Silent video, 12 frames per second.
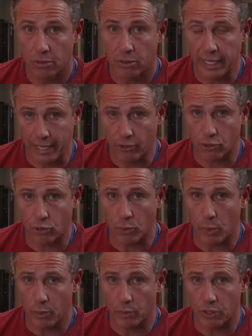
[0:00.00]
He understood
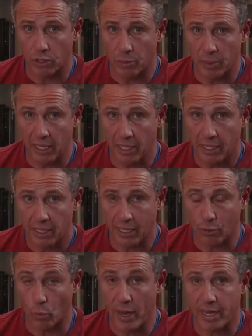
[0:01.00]
what it was going to be. He had
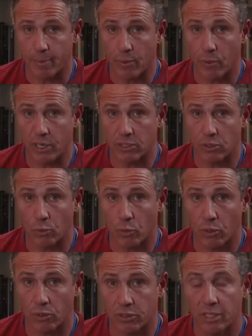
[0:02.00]
to wake up the rest of the
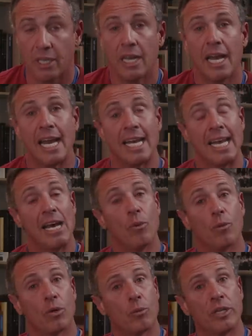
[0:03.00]
world. And now
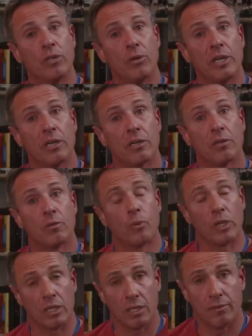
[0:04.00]
what are we doing? We're
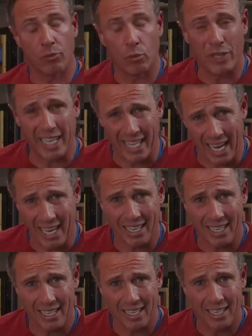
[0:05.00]
going to live through it
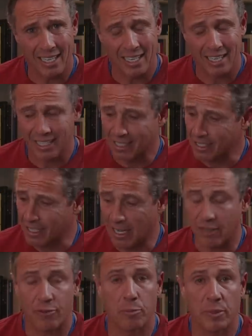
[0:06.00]
again?
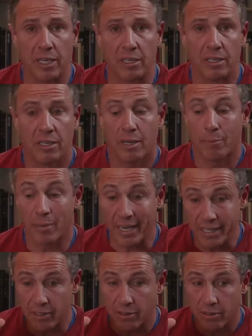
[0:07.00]
God forbid.
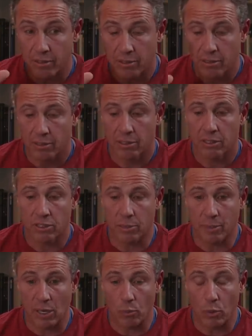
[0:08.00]
But it's
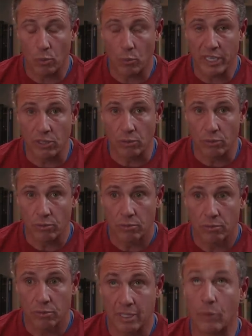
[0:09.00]
about what we do,
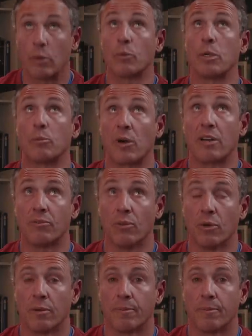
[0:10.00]
not what we pray for.